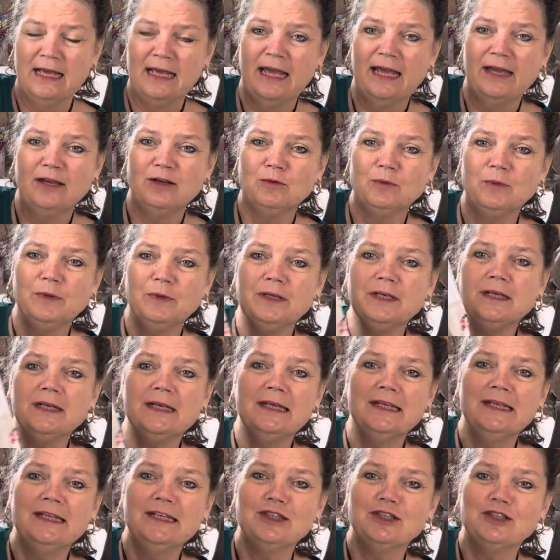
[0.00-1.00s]
And we
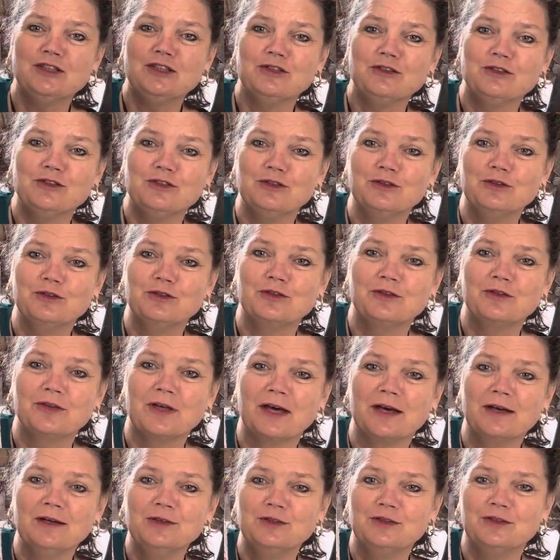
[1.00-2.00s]
need to do
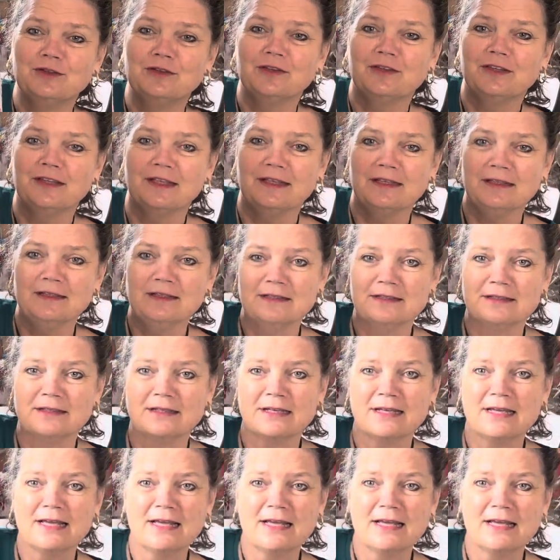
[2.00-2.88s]
those things